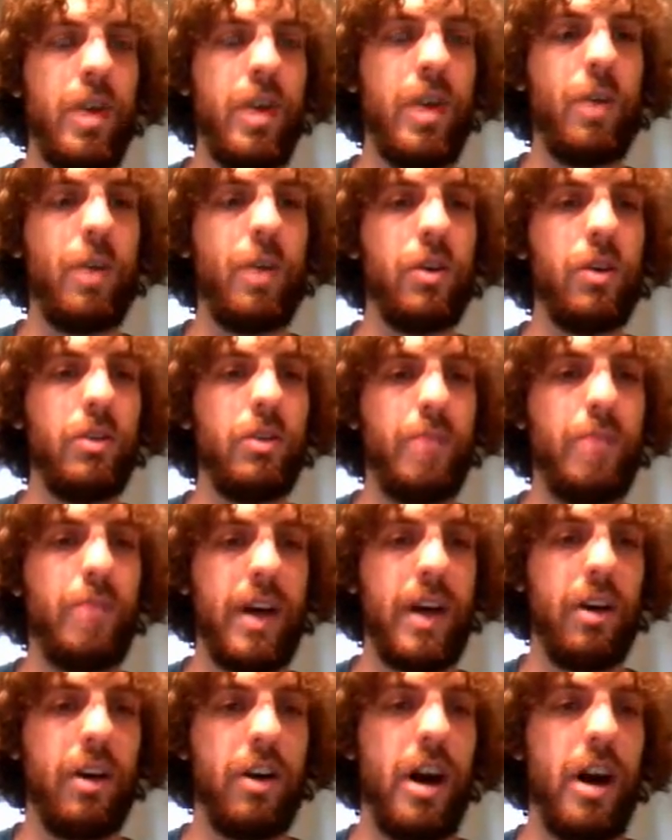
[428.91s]
that we're
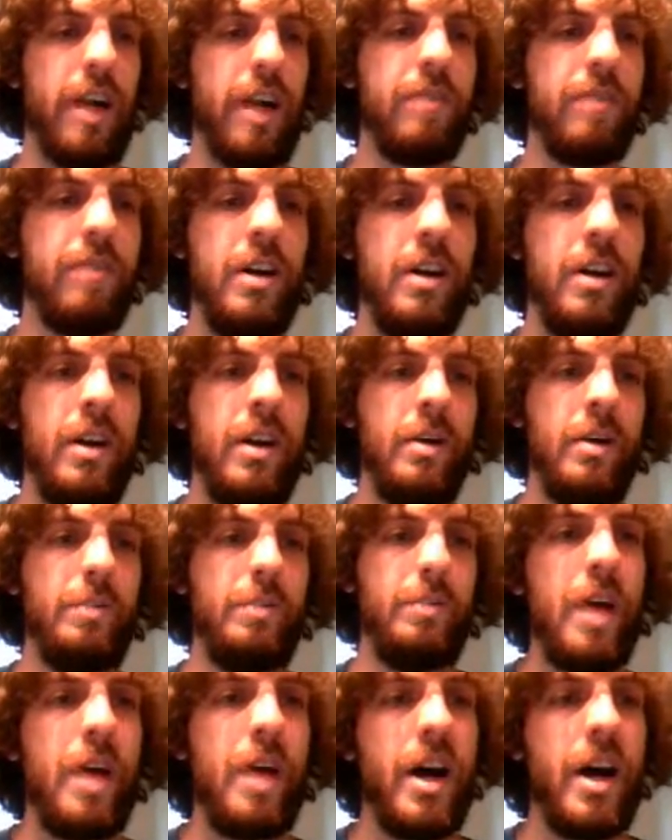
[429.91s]
better off.
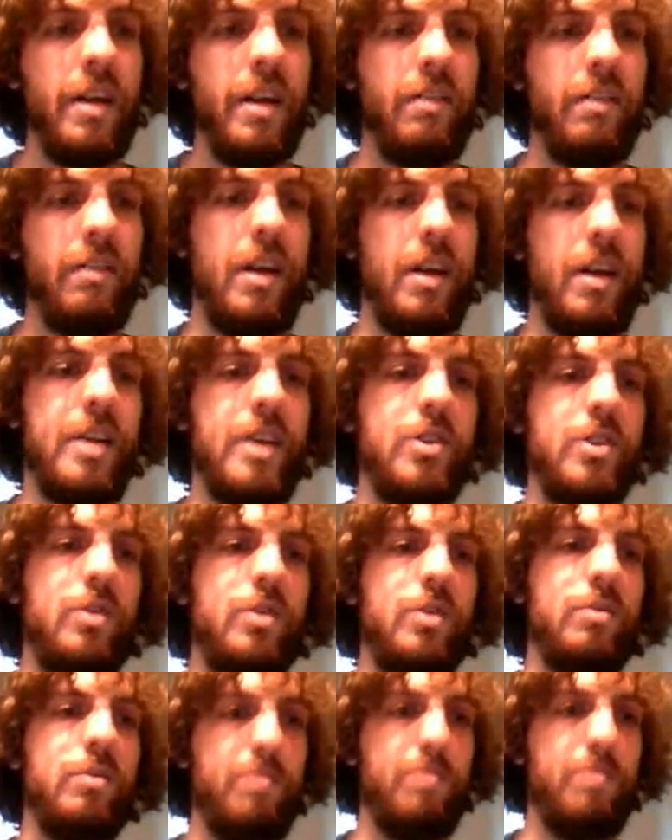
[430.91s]
But as
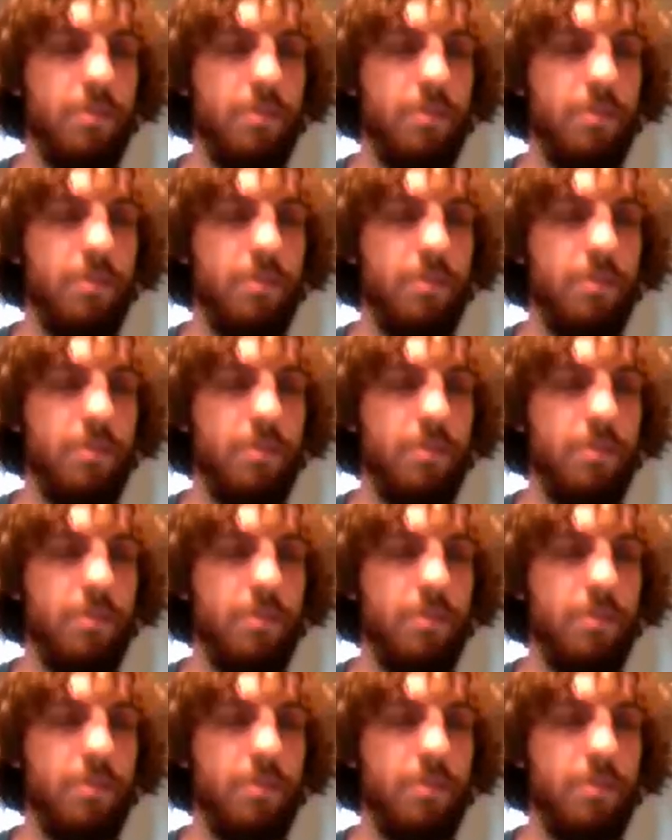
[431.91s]
you